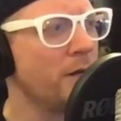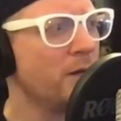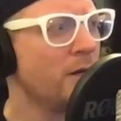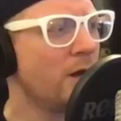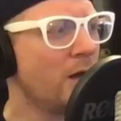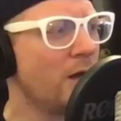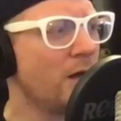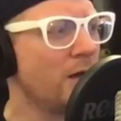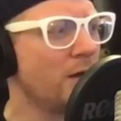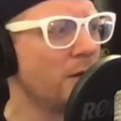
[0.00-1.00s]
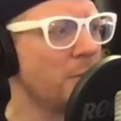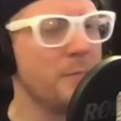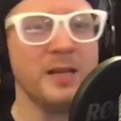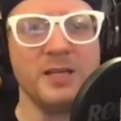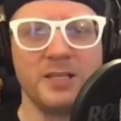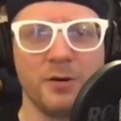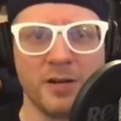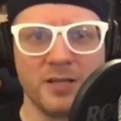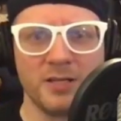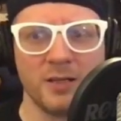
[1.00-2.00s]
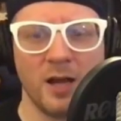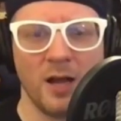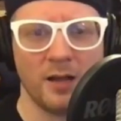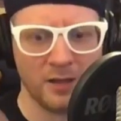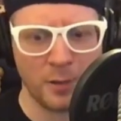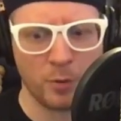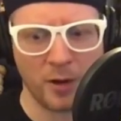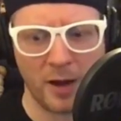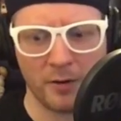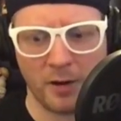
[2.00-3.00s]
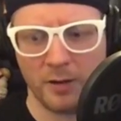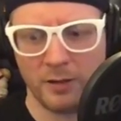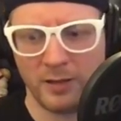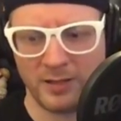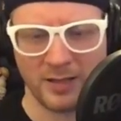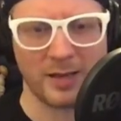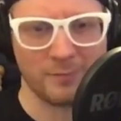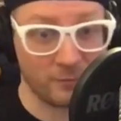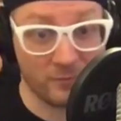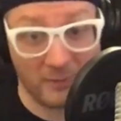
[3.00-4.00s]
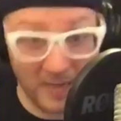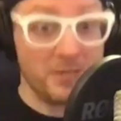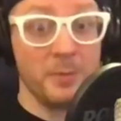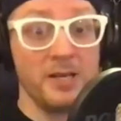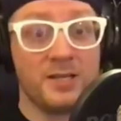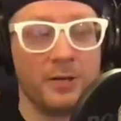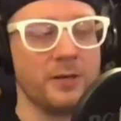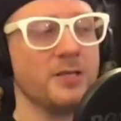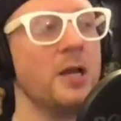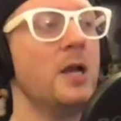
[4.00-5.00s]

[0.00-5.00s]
miniseries that they put out on as a miniseries.